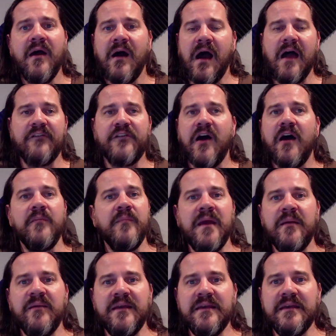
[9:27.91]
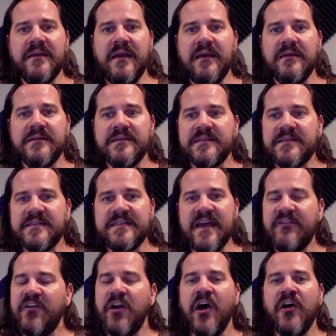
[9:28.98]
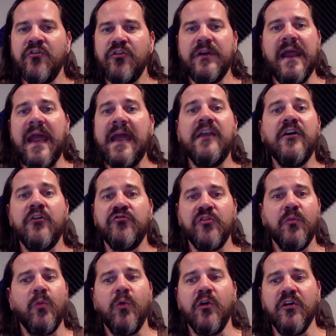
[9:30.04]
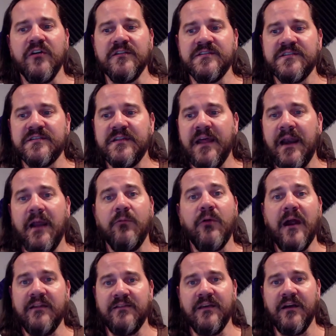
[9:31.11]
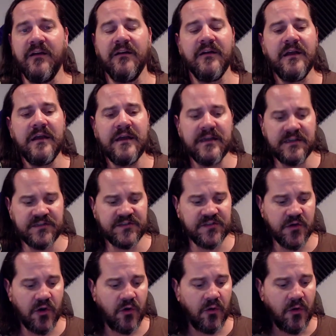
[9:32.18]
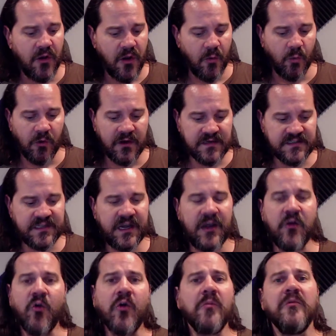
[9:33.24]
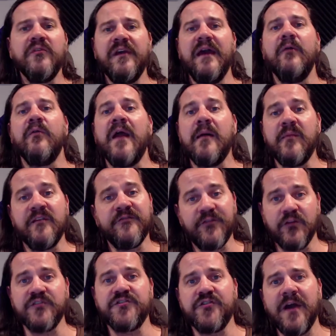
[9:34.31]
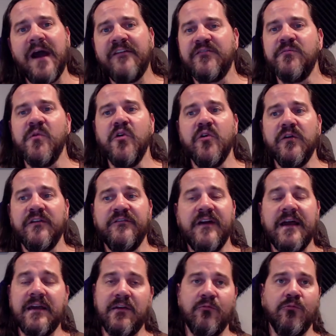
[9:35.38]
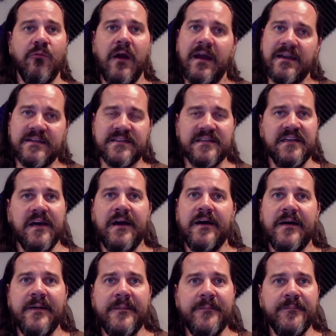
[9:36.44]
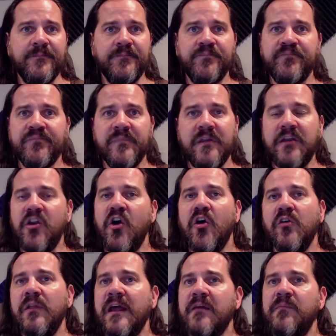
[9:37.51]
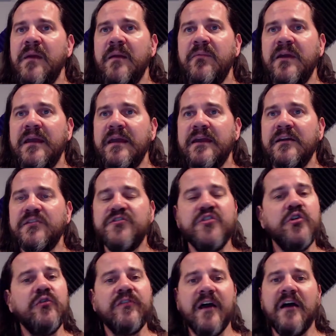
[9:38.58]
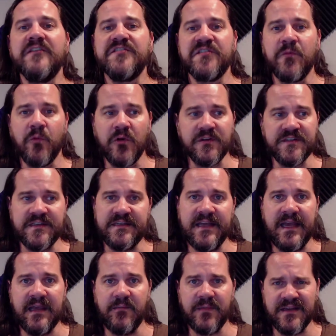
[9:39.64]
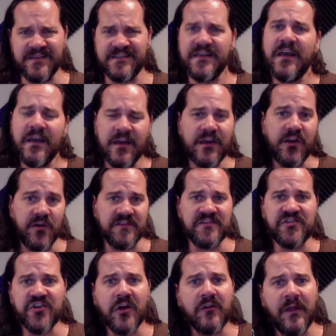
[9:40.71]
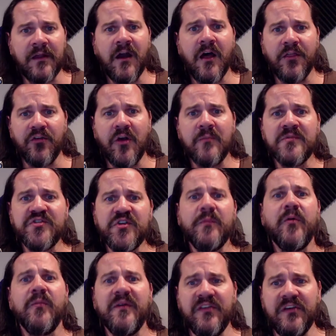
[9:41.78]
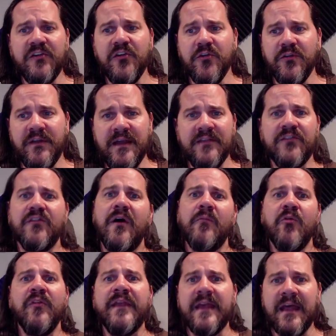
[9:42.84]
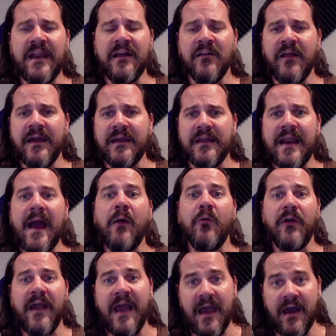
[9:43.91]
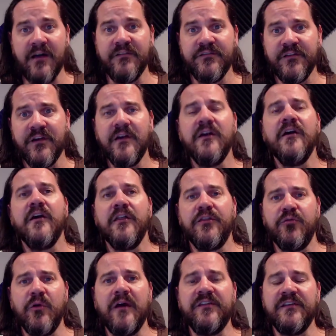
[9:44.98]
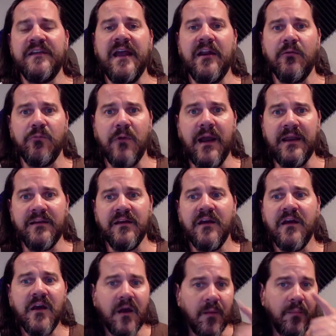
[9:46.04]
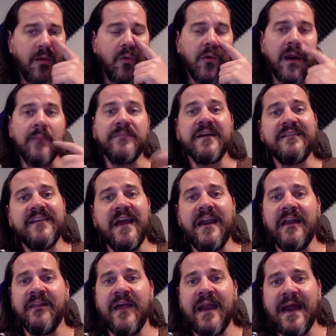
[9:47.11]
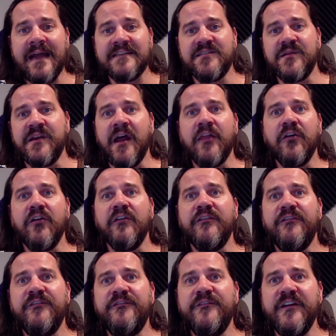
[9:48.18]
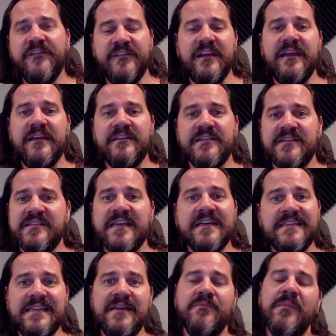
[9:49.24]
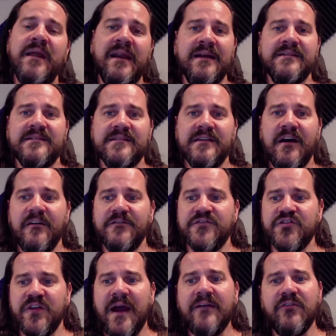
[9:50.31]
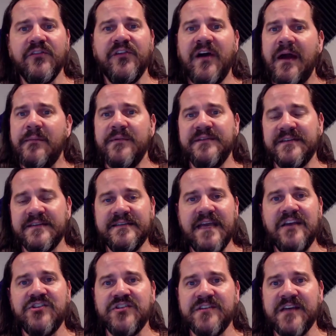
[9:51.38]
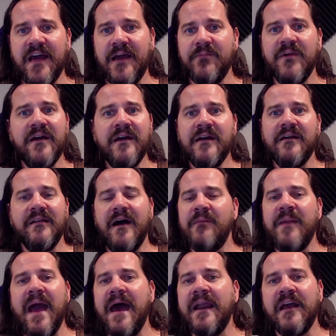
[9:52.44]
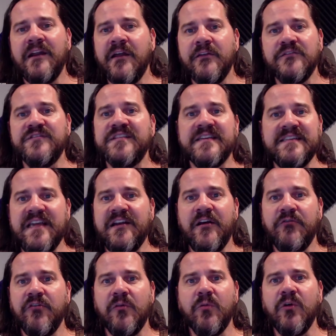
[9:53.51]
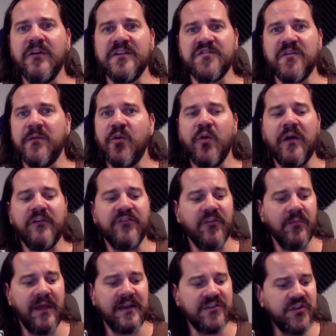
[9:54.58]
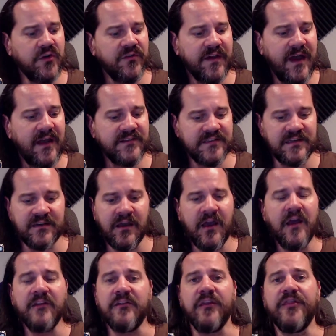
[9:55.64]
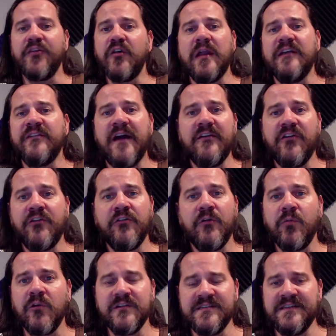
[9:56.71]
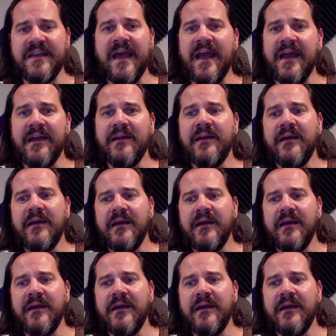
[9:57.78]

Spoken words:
I've gotten maybe 700, 800 words that I write there. So whereas in a normal day when I'm in first draft mode, if I can write, like maybe 2,000 words a day, because, as a juggling author, I'm a super busy dude. And so I'm only getting like an hour and a half throughout the day to write. But when I'm dictating, that adds another 50 to 60 minutes of travel time and dictation time. I'm adding another 1,600 words. So I'm going from like 2,000 to 3,500 words a day.